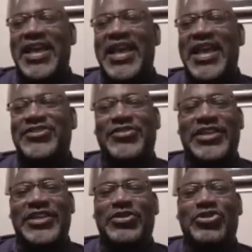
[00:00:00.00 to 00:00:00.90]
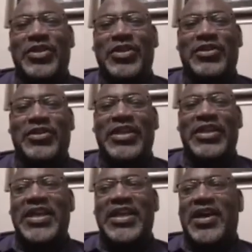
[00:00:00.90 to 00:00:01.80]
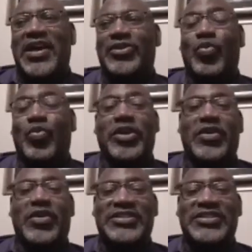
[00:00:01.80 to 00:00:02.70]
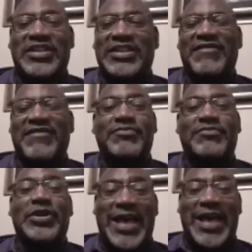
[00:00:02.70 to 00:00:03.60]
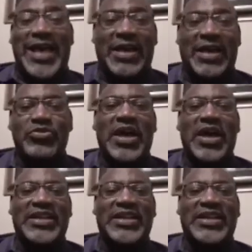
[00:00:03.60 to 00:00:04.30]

And so that's what the joy of the Lord, uh, the word of the Lord has done. Give us more knowledge about who God